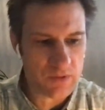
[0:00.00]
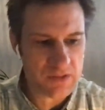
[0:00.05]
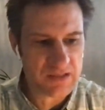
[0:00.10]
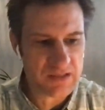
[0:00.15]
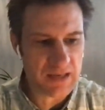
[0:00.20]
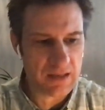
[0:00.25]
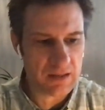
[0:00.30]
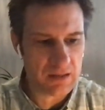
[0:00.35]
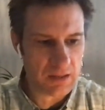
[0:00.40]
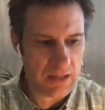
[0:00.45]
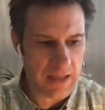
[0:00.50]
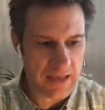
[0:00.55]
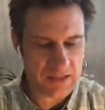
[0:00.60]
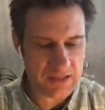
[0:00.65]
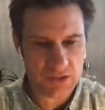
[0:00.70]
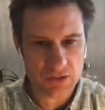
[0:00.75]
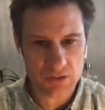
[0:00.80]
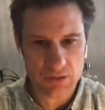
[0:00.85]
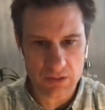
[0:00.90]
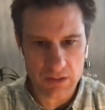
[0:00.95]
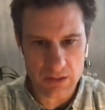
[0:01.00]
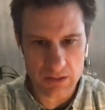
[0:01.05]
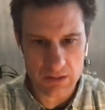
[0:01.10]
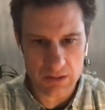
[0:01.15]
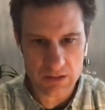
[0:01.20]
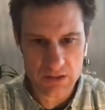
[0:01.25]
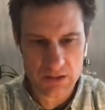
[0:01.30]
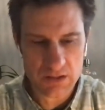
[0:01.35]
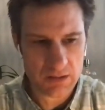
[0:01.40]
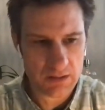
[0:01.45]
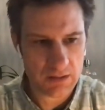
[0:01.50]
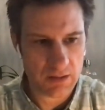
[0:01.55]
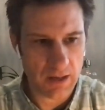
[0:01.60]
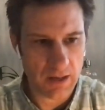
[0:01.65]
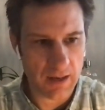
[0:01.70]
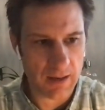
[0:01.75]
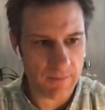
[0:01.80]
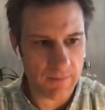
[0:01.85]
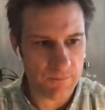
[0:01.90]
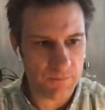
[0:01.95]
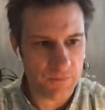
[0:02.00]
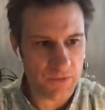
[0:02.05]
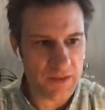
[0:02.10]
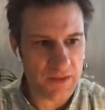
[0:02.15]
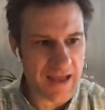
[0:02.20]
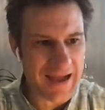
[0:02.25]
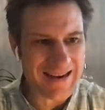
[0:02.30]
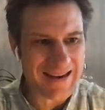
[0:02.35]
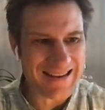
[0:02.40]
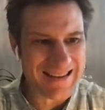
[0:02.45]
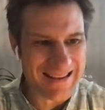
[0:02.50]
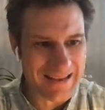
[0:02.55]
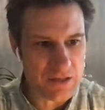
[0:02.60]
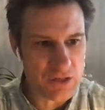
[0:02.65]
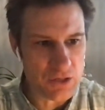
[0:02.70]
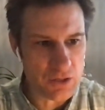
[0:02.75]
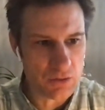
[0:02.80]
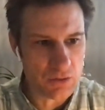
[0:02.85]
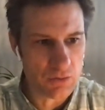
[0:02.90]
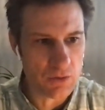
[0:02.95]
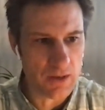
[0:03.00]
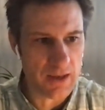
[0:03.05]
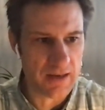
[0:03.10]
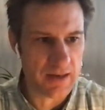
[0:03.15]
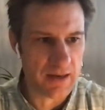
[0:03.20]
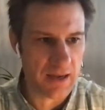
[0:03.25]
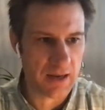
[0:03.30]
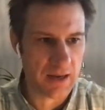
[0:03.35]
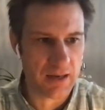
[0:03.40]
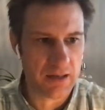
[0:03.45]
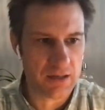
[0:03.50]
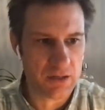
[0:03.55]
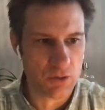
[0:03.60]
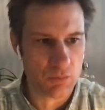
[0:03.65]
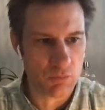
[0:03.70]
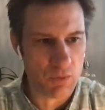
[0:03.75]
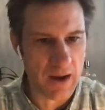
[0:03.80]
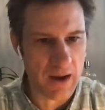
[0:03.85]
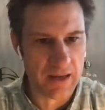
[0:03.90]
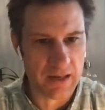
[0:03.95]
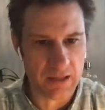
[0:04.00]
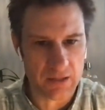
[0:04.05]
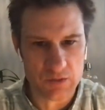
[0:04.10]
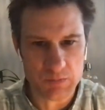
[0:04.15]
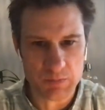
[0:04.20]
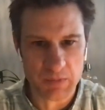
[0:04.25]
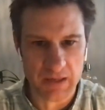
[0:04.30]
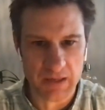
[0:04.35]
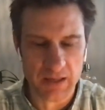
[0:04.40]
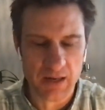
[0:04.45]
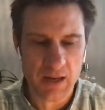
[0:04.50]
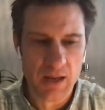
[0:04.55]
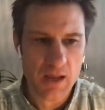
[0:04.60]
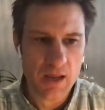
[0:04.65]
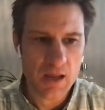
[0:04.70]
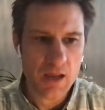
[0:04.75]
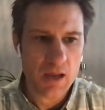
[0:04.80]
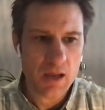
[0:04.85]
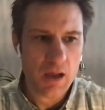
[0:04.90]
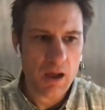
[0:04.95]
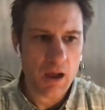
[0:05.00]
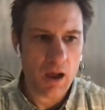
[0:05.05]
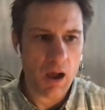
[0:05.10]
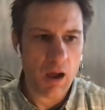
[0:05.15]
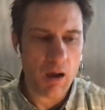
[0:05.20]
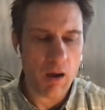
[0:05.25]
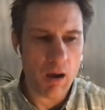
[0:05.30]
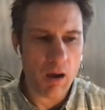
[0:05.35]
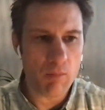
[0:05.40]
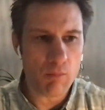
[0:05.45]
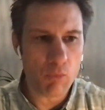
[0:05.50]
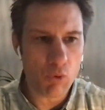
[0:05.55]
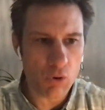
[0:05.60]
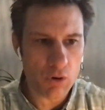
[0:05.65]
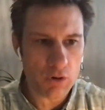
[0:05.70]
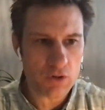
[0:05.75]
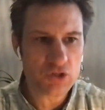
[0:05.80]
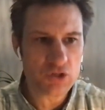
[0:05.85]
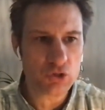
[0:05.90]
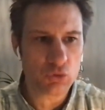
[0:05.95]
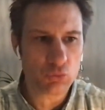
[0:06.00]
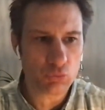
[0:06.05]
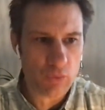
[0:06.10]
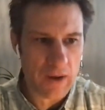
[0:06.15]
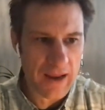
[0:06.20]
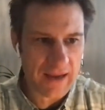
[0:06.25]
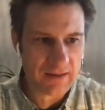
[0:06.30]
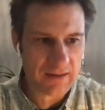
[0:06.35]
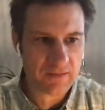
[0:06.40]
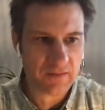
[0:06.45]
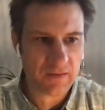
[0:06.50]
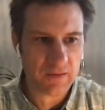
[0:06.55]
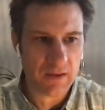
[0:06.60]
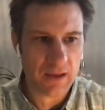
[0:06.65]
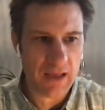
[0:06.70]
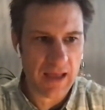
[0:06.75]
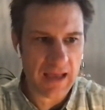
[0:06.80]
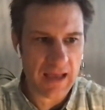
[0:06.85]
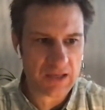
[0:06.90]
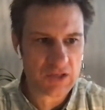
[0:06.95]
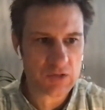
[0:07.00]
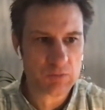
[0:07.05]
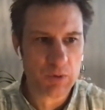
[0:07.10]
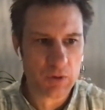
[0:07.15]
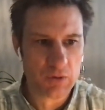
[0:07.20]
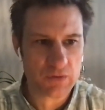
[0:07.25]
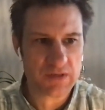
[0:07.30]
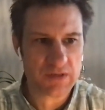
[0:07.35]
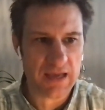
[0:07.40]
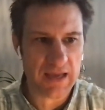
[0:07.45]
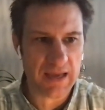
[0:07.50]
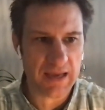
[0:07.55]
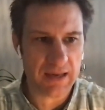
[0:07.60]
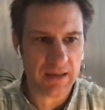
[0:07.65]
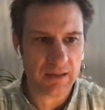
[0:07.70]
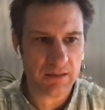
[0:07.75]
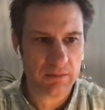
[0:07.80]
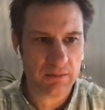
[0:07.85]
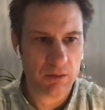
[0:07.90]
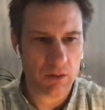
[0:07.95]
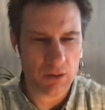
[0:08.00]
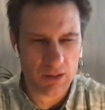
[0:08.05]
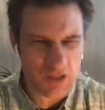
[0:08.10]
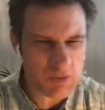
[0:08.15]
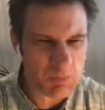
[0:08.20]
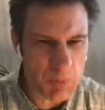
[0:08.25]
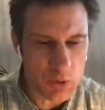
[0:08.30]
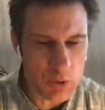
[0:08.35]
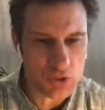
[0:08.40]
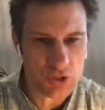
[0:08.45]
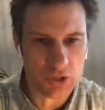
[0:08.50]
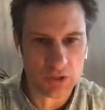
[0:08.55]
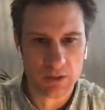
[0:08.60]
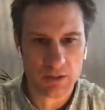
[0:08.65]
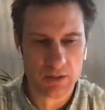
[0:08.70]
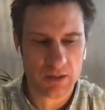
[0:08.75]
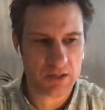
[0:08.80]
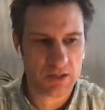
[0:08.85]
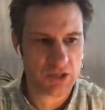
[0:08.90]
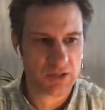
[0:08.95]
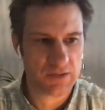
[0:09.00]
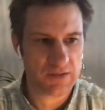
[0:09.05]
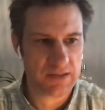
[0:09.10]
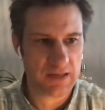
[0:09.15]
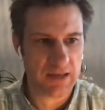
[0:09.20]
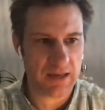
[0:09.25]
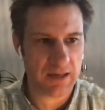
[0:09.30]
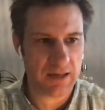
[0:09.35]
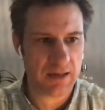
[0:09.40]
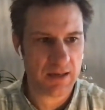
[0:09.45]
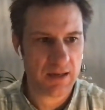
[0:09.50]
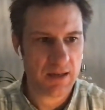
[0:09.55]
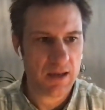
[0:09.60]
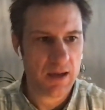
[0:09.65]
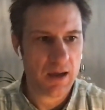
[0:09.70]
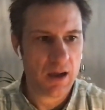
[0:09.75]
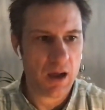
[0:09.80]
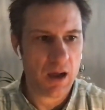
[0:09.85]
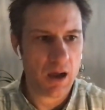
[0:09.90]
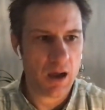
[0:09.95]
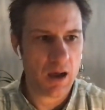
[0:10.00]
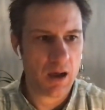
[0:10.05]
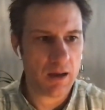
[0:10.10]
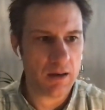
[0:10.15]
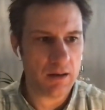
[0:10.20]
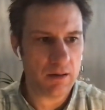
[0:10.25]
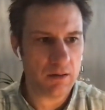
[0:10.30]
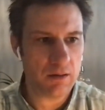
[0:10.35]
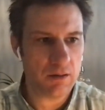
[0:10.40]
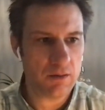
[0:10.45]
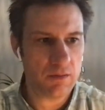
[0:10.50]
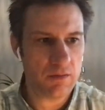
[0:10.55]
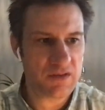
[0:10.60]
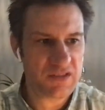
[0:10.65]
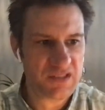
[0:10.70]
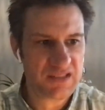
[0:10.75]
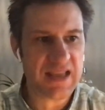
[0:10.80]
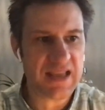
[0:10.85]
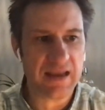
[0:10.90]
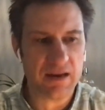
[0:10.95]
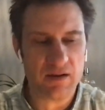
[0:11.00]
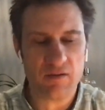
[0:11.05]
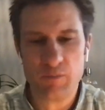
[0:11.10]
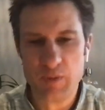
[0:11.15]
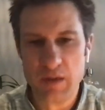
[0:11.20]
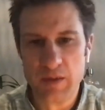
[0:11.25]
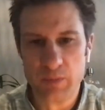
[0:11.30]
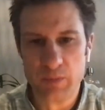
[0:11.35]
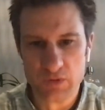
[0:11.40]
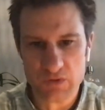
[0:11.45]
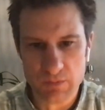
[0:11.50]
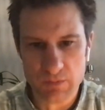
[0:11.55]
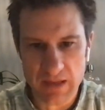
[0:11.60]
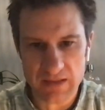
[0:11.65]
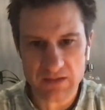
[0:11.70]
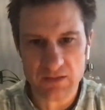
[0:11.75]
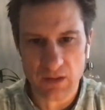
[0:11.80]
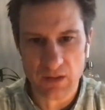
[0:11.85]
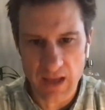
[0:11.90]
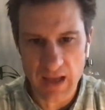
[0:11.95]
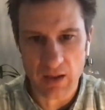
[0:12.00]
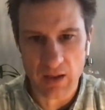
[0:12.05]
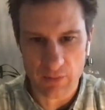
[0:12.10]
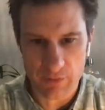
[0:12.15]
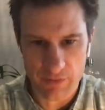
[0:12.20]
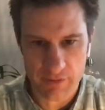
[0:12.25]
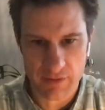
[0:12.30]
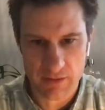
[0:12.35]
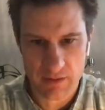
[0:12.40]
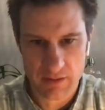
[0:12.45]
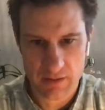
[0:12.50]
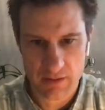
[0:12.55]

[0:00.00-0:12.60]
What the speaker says: say, in the last 2 years. Not in you and not in your writings, but a more direct exposure, I should say, on the state of people's mental health.